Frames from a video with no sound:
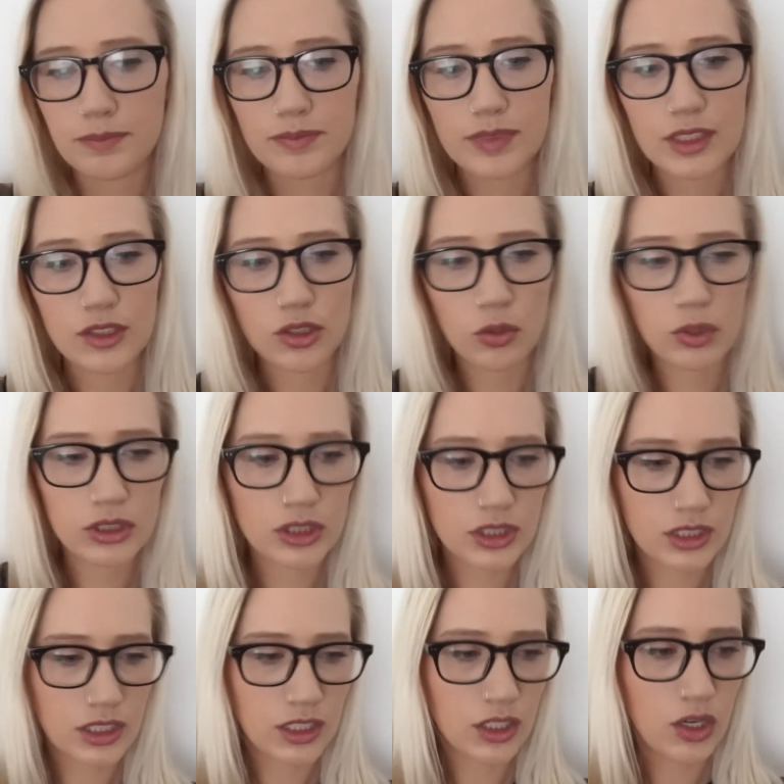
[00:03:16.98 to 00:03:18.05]
So we're
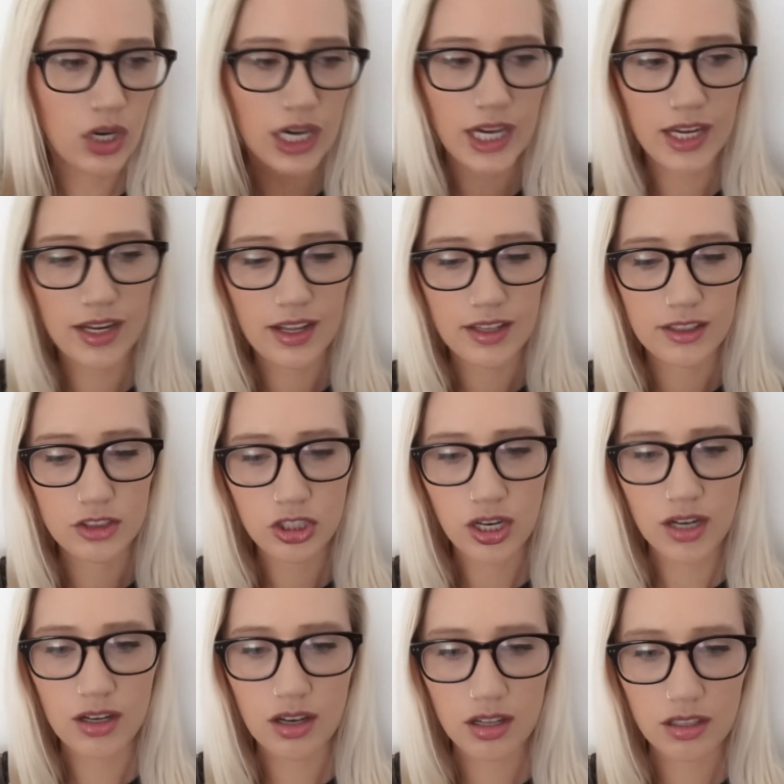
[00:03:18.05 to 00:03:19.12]
just gonna go ahead and check
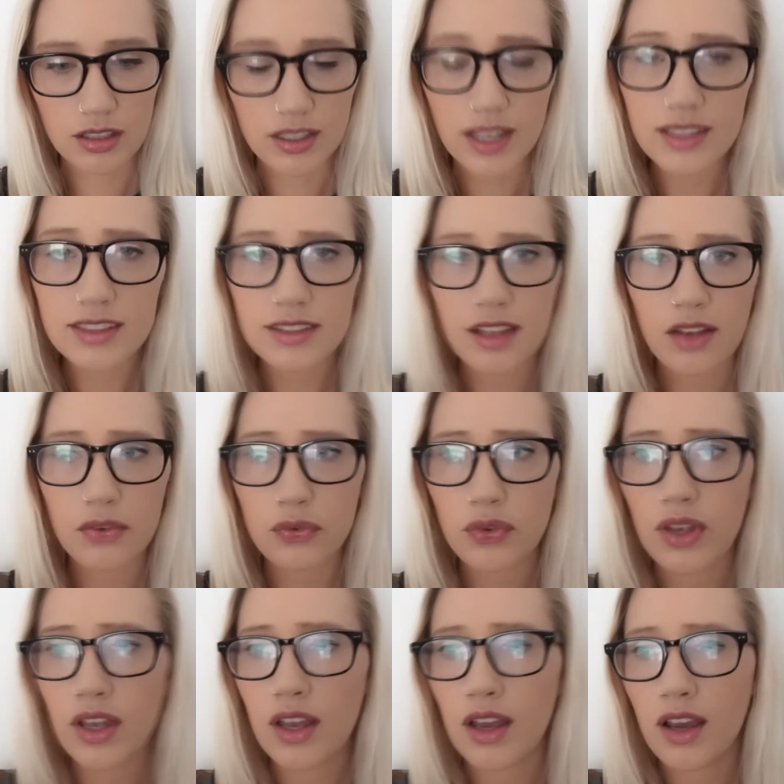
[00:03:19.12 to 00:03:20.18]
all of that stuff
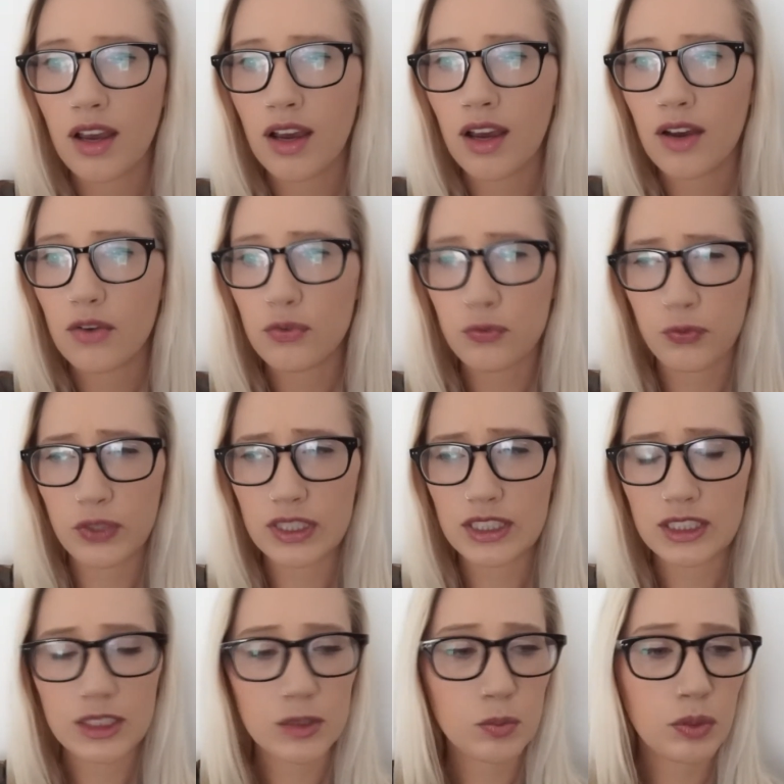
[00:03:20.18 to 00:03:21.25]

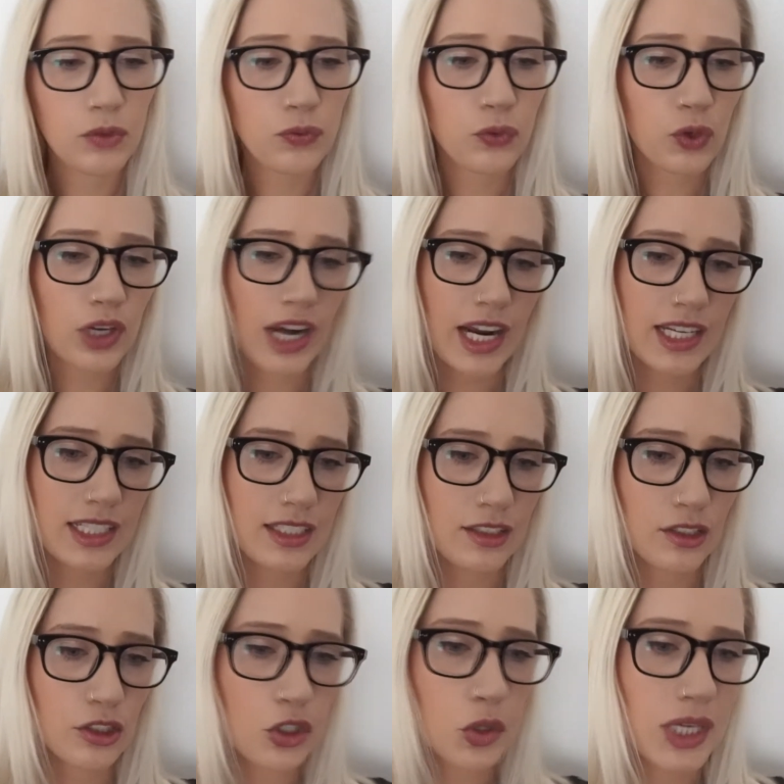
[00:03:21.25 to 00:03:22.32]
first before I
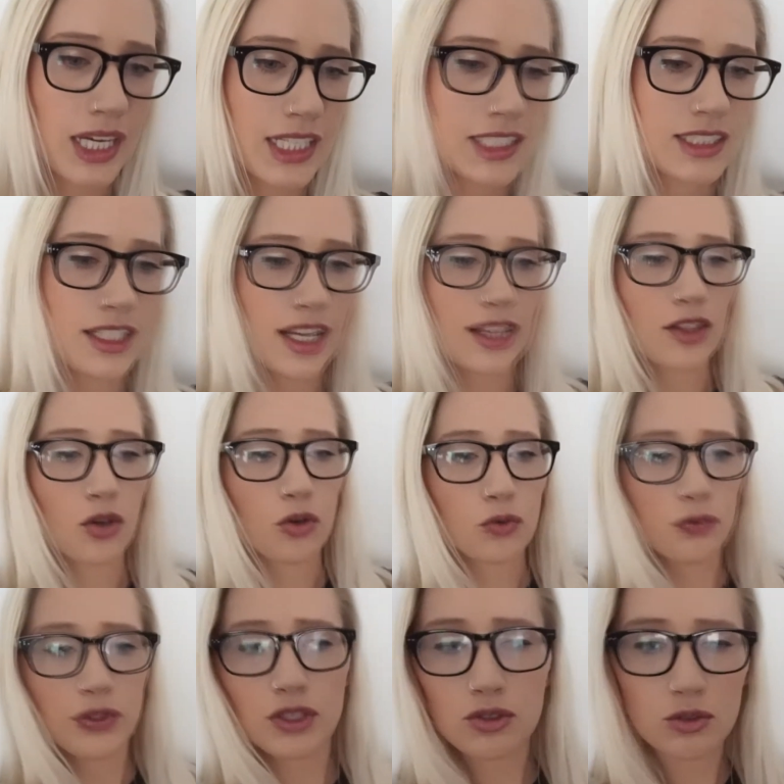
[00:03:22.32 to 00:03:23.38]
either go ahead and take the whole
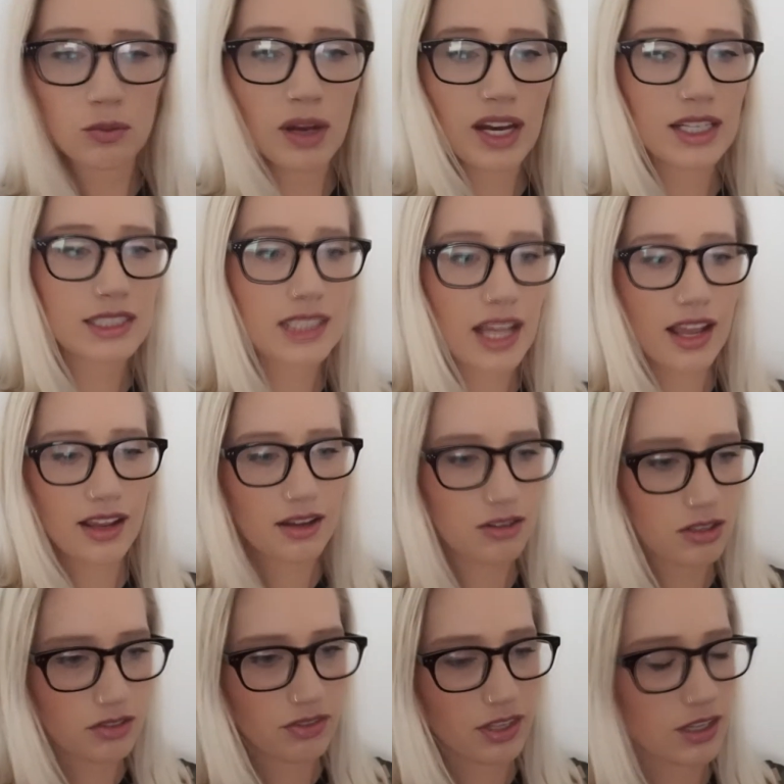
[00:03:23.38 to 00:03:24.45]
fuse box
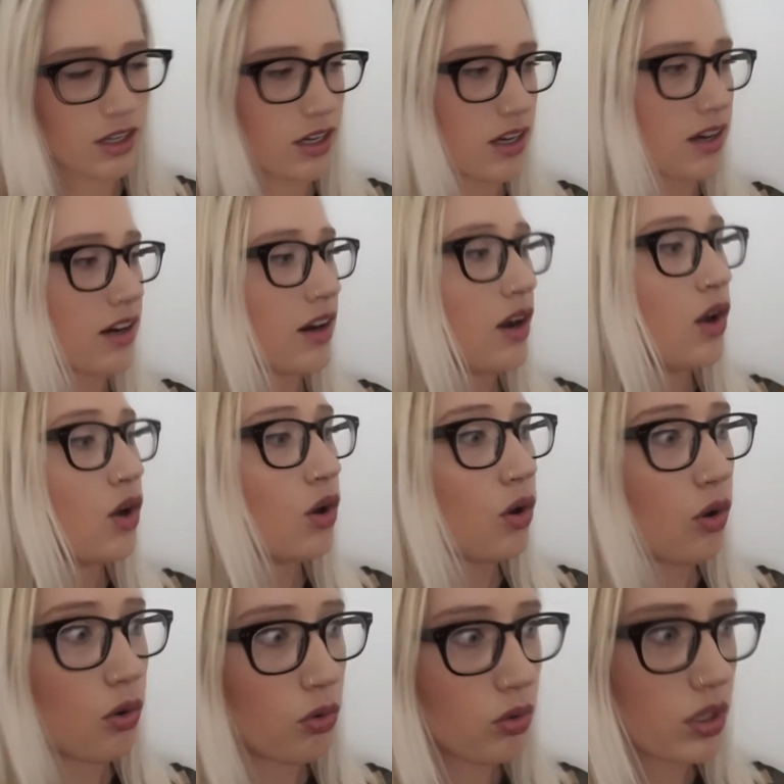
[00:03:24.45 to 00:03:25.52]
out of the car
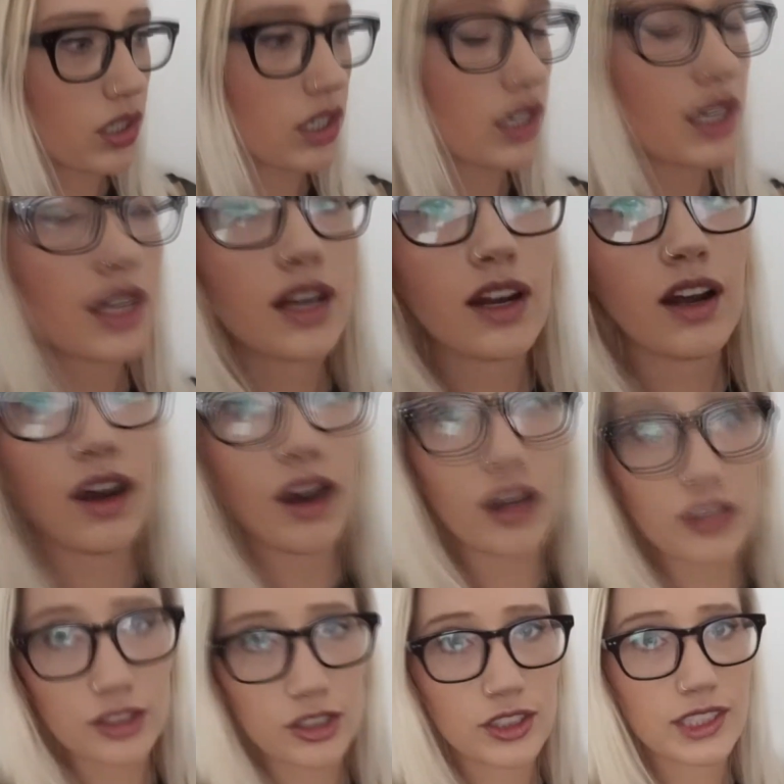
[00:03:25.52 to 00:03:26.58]
or
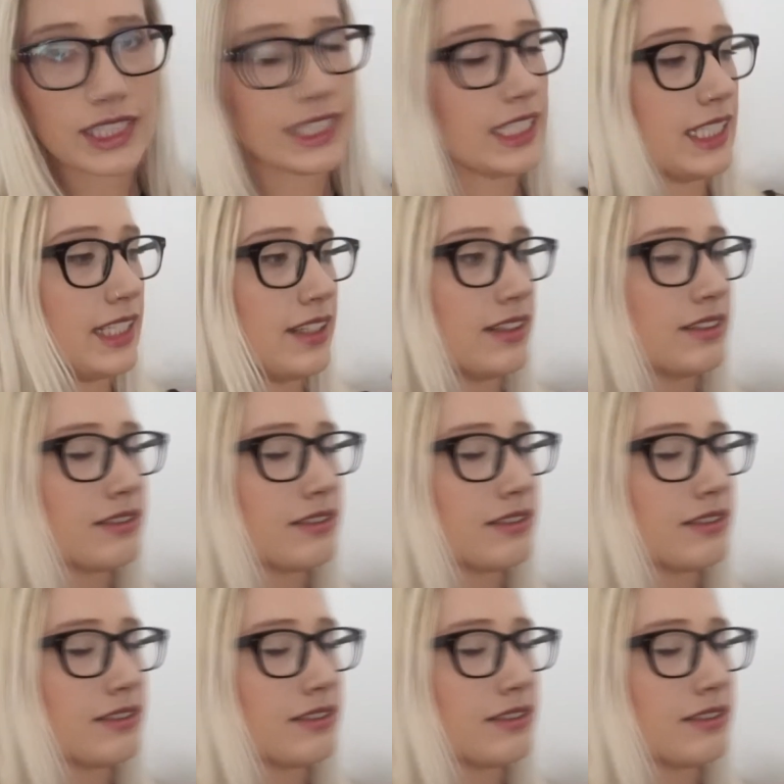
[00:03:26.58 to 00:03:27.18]
alternately